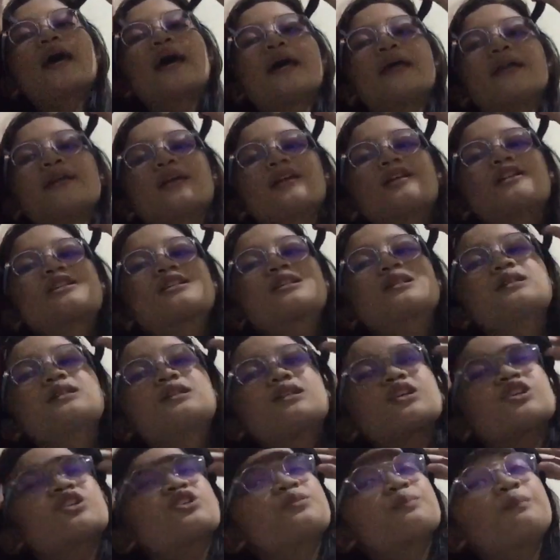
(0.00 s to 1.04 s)
and it's
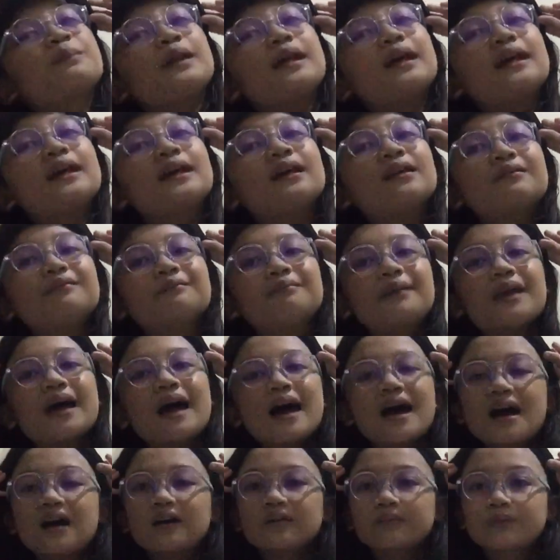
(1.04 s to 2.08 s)
just plain
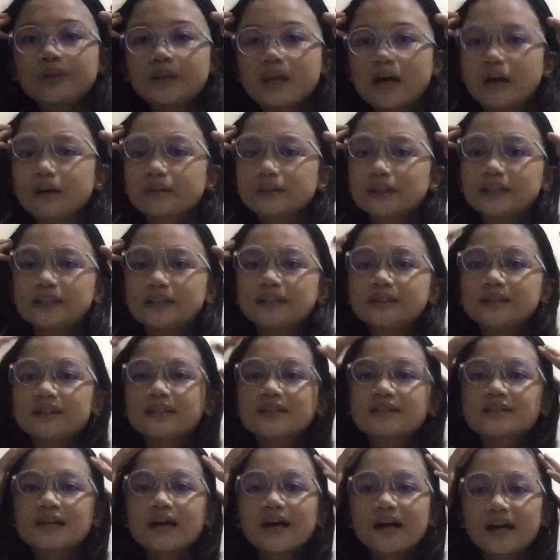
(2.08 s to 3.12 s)
black without any
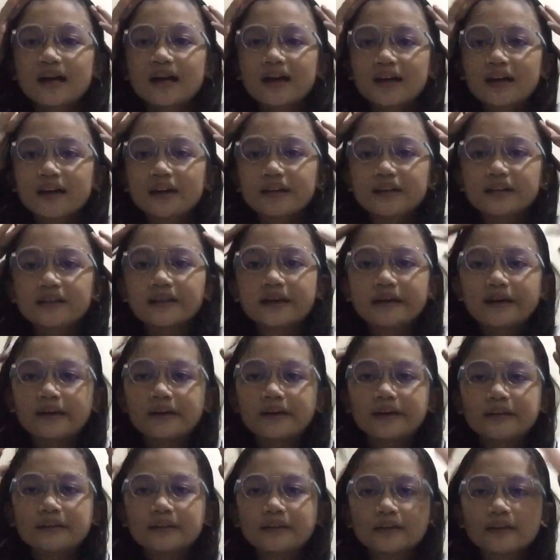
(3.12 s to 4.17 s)
design,
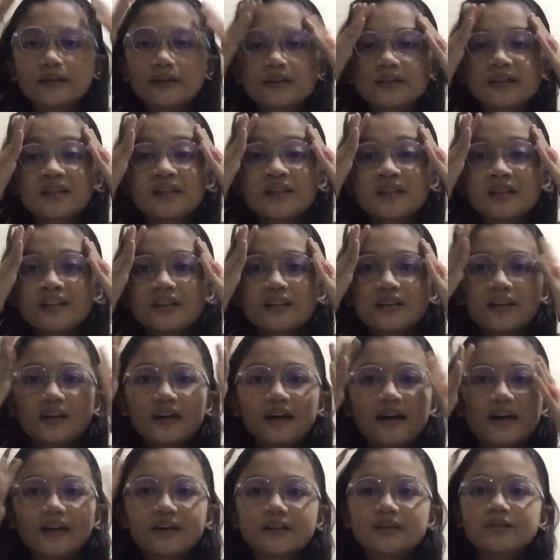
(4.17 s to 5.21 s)
and
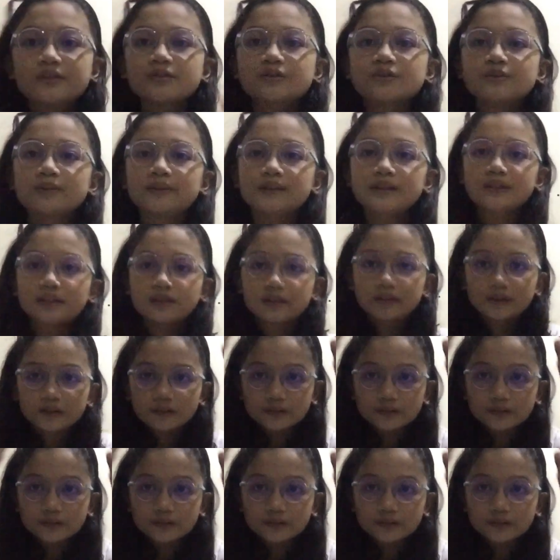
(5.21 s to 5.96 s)
I usually